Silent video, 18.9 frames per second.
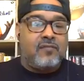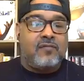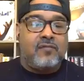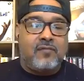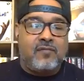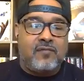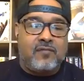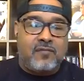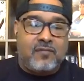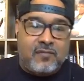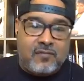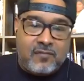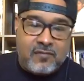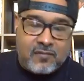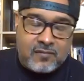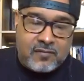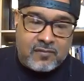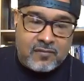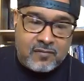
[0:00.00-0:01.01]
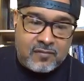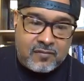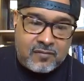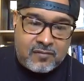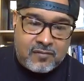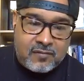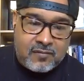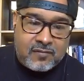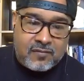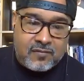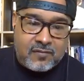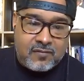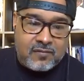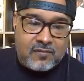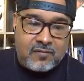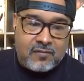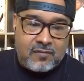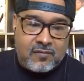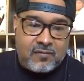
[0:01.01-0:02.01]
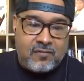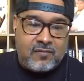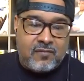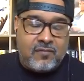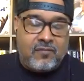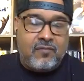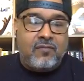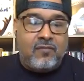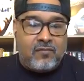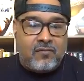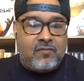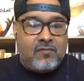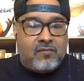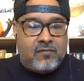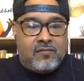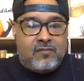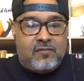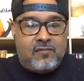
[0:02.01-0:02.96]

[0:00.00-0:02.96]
This person isn't speaking.